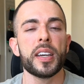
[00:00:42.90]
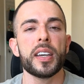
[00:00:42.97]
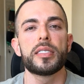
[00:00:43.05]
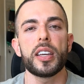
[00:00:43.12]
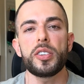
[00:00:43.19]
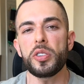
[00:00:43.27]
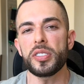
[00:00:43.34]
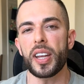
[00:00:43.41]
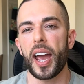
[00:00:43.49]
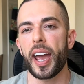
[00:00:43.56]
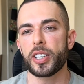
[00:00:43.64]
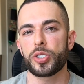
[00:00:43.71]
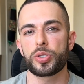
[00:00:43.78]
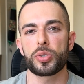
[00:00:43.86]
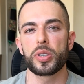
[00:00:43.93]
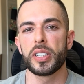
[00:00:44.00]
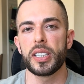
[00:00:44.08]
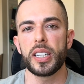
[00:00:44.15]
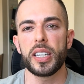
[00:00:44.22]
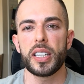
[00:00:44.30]
they don't
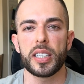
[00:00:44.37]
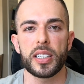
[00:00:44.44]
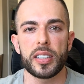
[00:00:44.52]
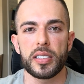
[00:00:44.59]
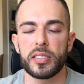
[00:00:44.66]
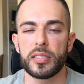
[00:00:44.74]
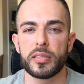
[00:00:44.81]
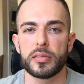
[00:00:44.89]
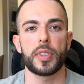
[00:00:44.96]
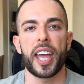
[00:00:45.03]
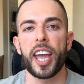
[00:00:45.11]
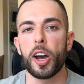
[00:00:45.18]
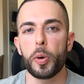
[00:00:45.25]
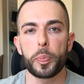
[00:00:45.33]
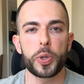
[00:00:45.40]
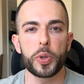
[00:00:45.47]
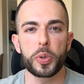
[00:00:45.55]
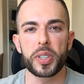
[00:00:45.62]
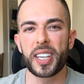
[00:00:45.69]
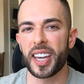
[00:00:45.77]
actually help
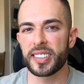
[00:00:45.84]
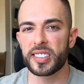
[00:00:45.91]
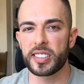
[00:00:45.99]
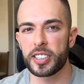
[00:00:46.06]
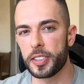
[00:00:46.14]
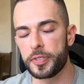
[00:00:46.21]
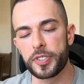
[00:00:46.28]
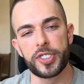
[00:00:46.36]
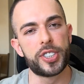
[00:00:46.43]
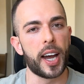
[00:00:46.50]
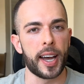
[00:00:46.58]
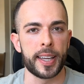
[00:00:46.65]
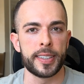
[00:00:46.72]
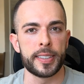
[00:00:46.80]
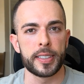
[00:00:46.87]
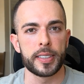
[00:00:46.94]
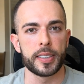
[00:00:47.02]
you get stuff done